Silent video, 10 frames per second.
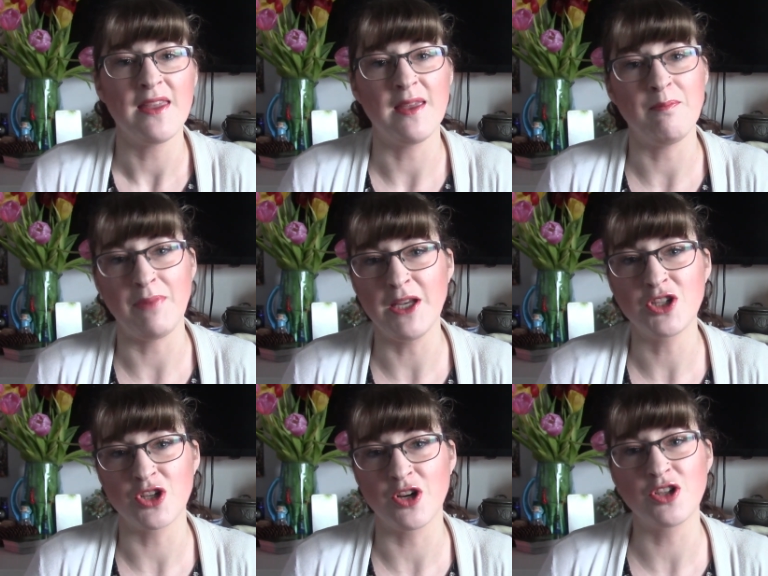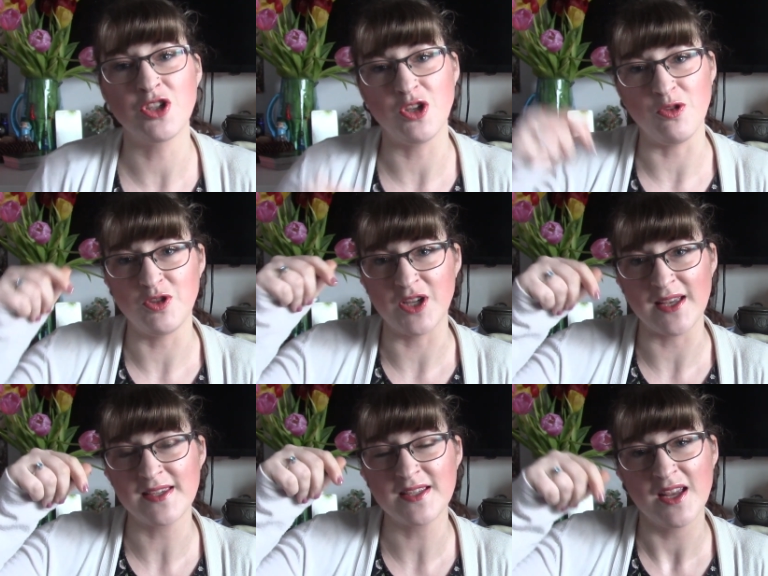then be sure to
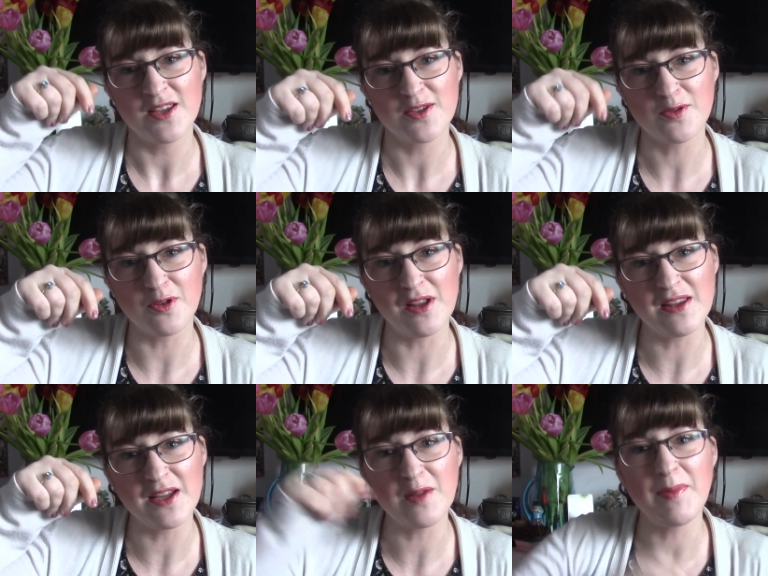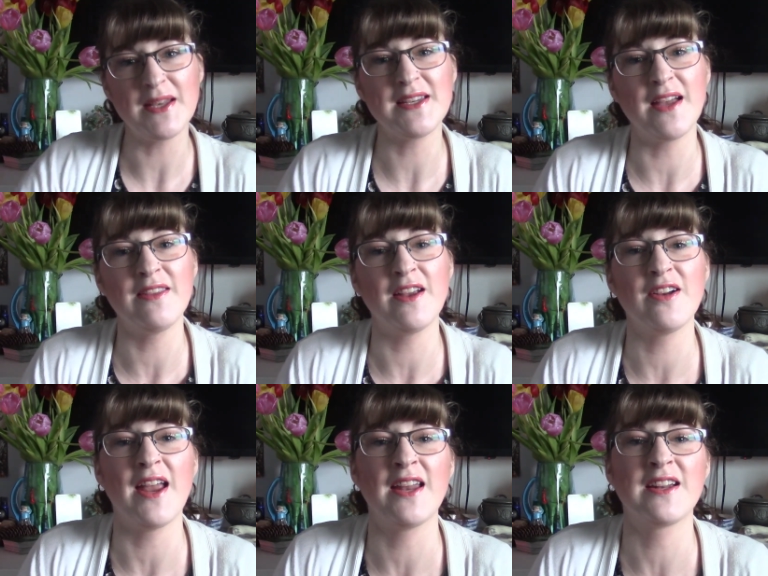just scroll a little bit down
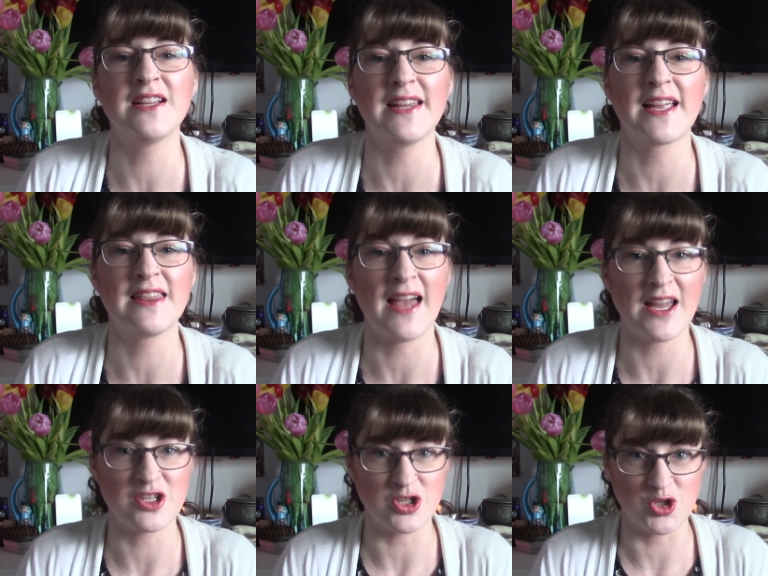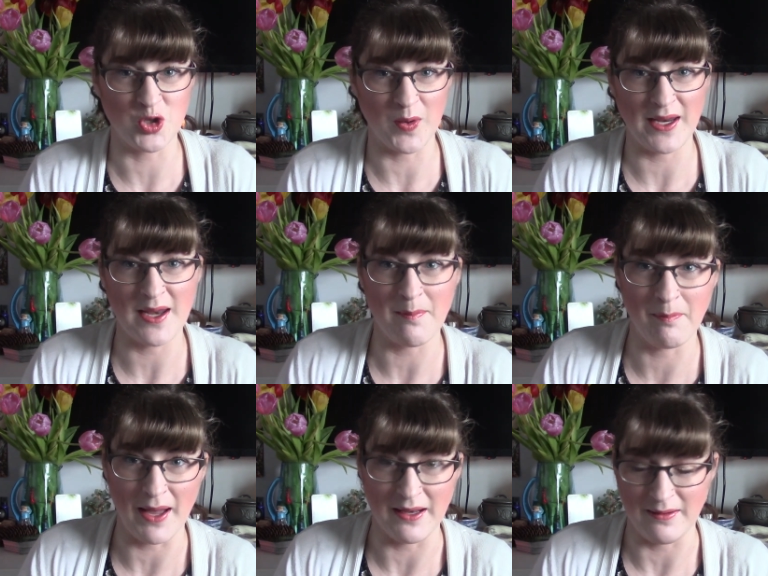there and click that
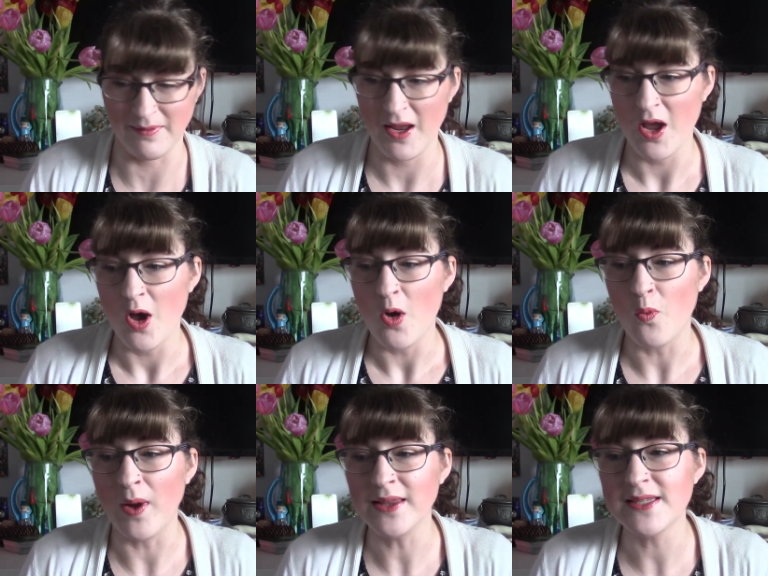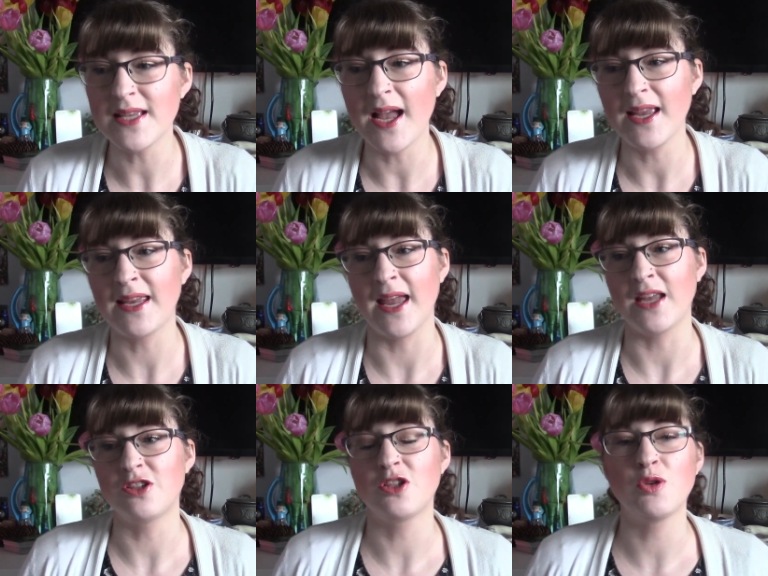join button. Once I
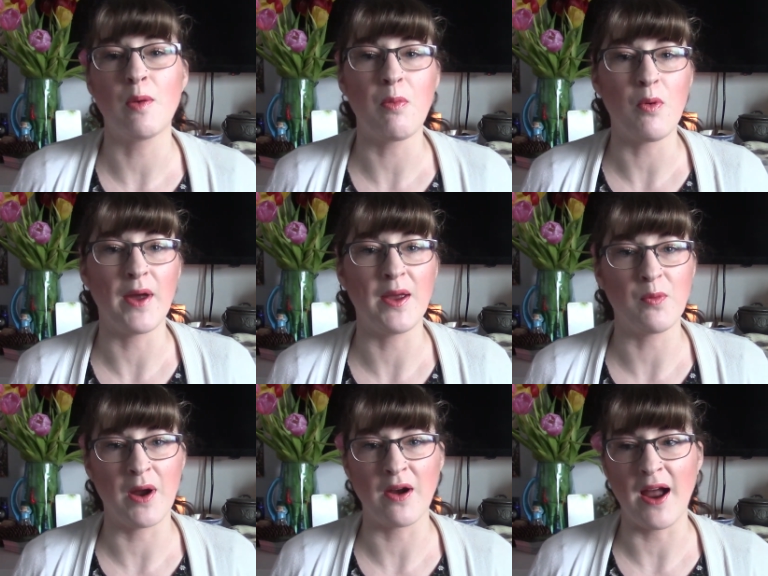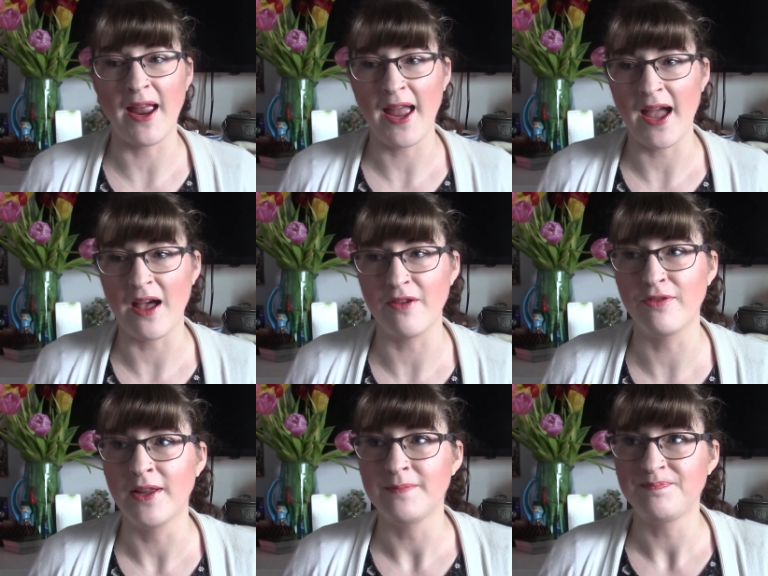get to a point where I have